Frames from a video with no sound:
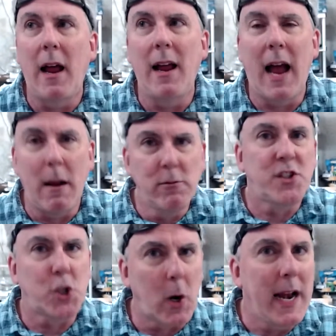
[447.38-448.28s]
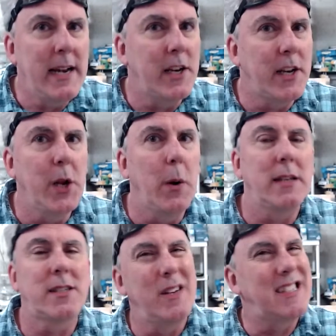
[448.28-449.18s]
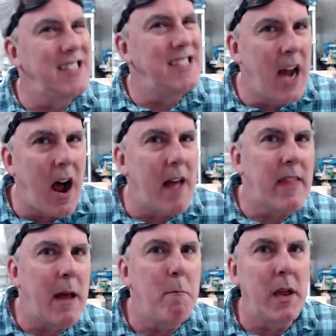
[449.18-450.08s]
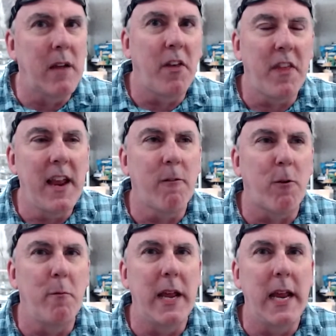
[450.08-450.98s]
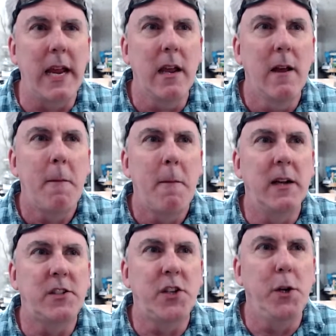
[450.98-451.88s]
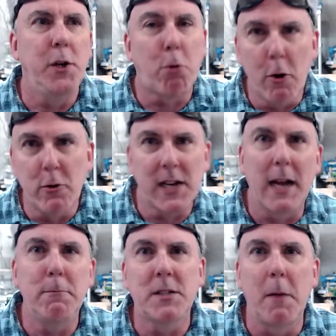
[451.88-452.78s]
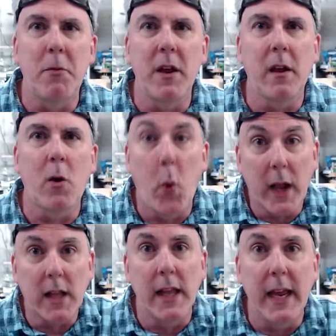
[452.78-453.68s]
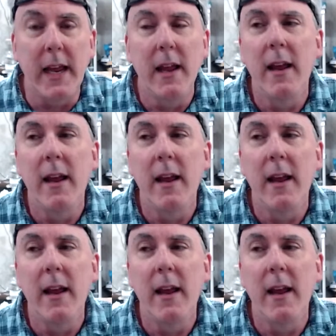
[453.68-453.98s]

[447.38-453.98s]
I was trained to do it. So it's not that big of a thing for me to prototype something quickly,